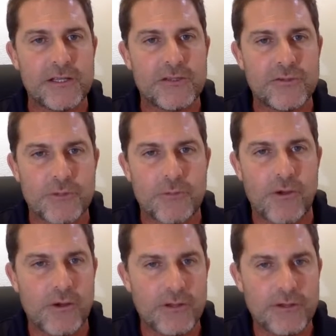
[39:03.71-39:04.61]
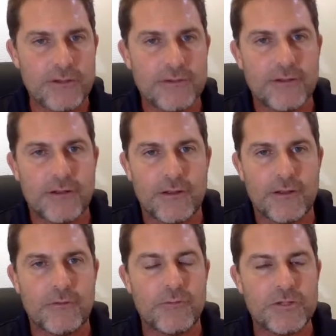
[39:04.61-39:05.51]
into the market,
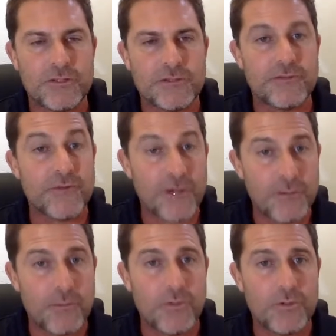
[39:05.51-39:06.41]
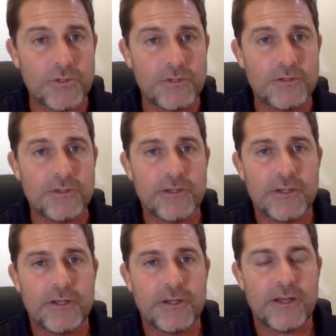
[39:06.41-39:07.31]
which is very important.
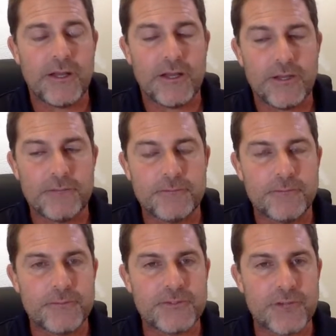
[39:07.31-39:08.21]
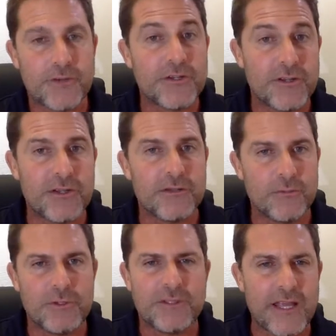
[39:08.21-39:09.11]
So it
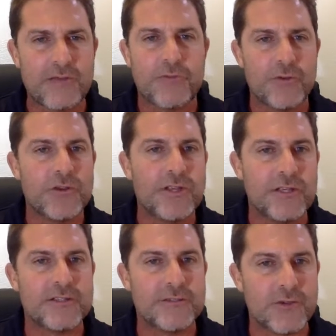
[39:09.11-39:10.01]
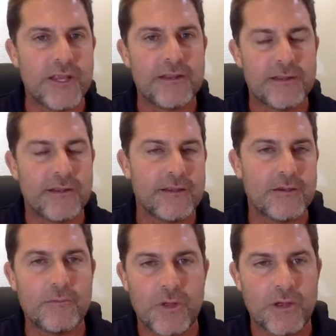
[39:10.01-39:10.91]
will take a few years to get there,
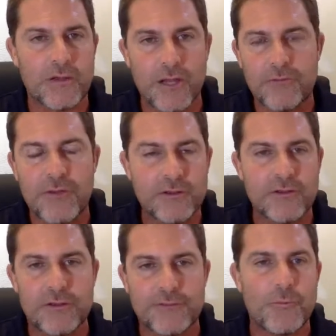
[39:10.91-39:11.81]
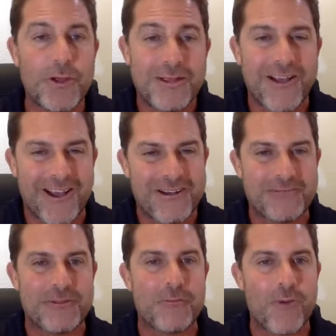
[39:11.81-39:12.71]
and I think we're kind of
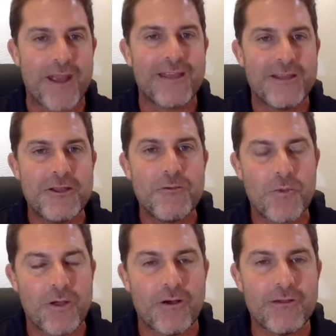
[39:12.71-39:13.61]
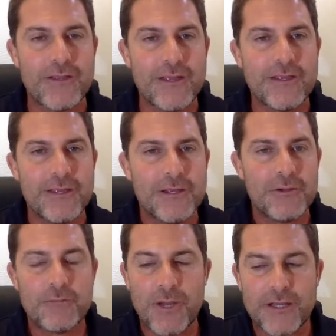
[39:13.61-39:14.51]
in the way we are there.
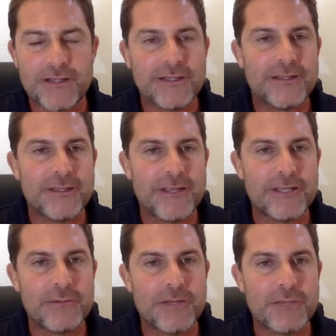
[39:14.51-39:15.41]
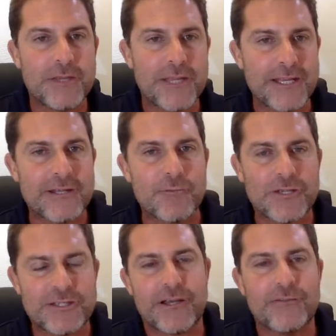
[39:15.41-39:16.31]
But in the beginning, it
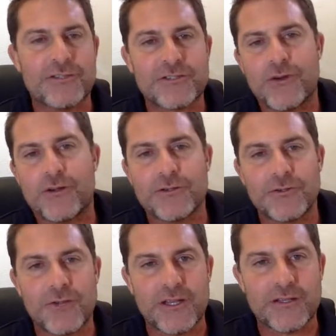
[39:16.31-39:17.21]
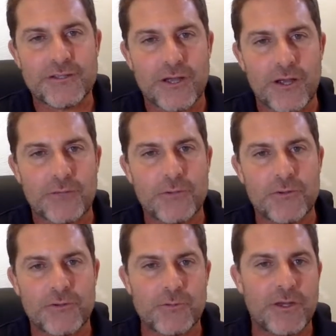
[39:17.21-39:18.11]
was kind of a struggle to get this going,
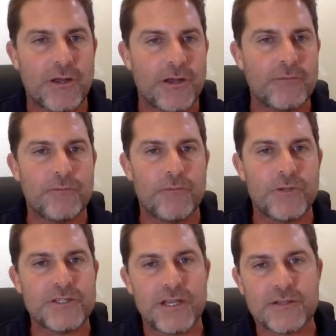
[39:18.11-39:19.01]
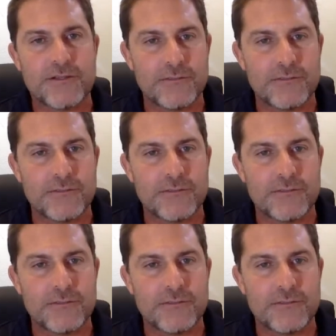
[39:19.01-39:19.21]
because when I was at